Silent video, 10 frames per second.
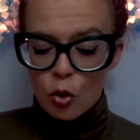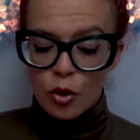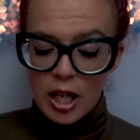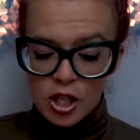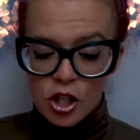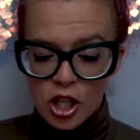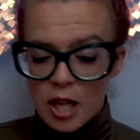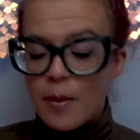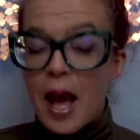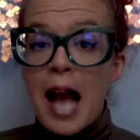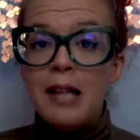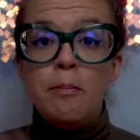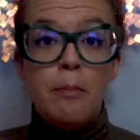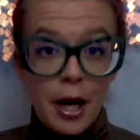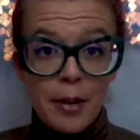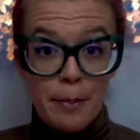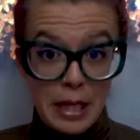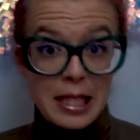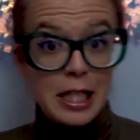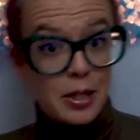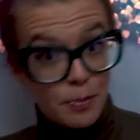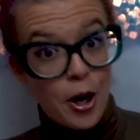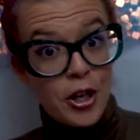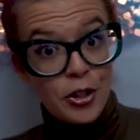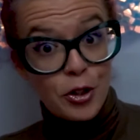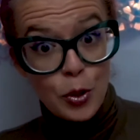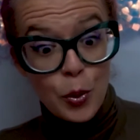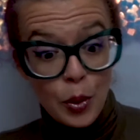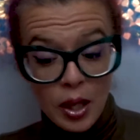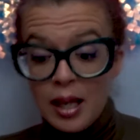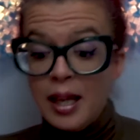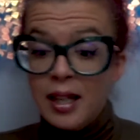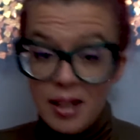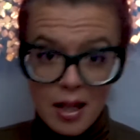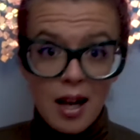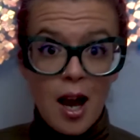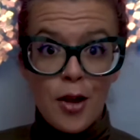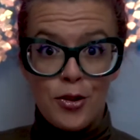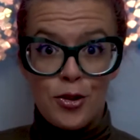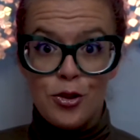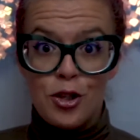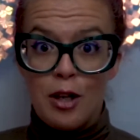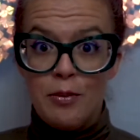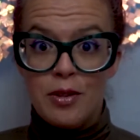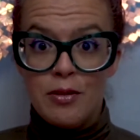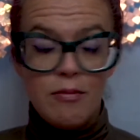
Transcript: relationship and business partner too, get a laugh sometimes.